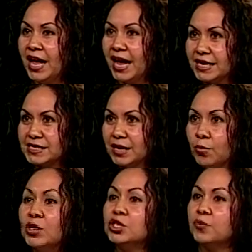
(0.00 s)
ask
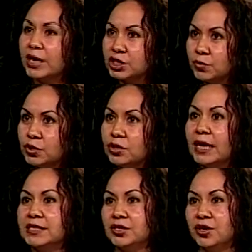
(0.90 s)
them, what direction would you
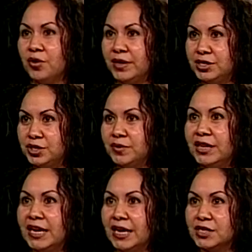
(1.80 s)
like to go into in
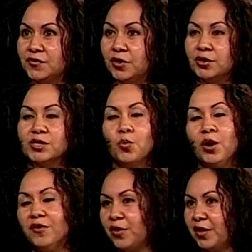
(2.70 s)
the next few years? The
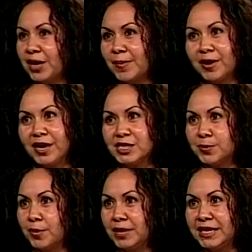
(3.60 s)
wonderful thing about Kaiser
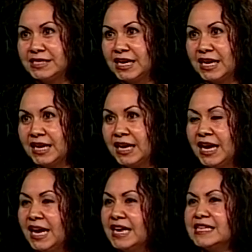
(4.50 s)
Permanente
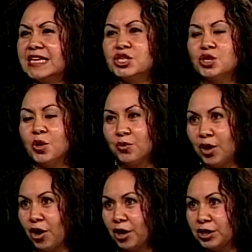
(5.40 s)
is that it's so
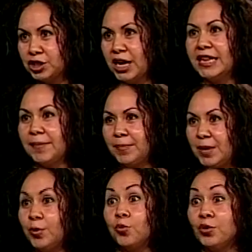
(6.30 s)
large and that
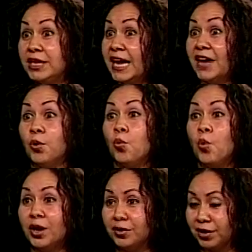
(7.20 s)
people really have
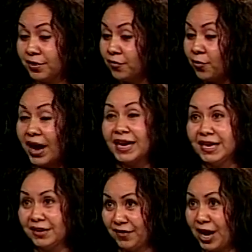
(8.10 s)
a
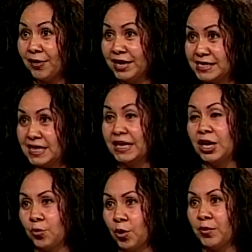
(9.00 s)
variety of areas that they
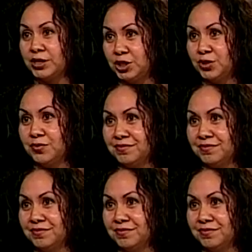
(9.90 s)
can grow into.